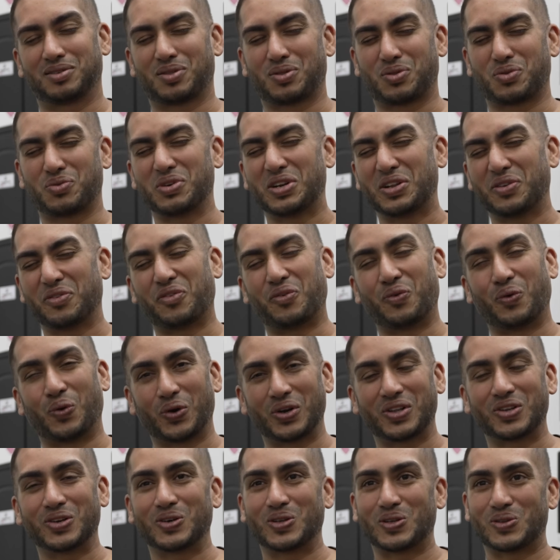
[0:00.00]
3 to
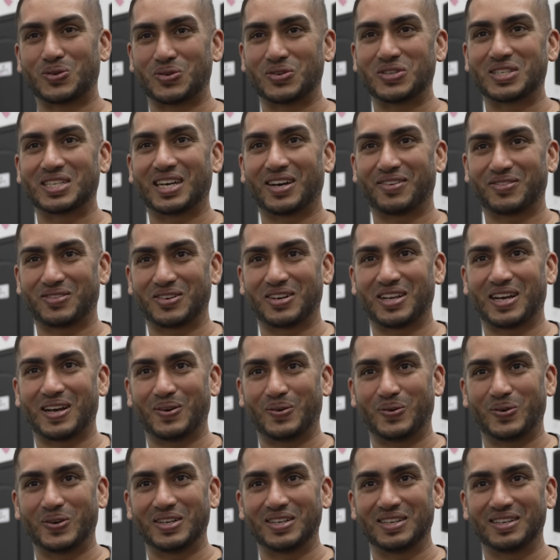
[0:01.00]
4 33s after
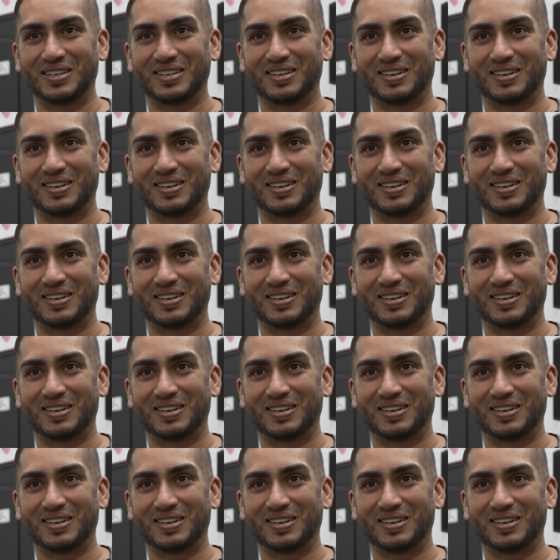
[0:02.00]
that one.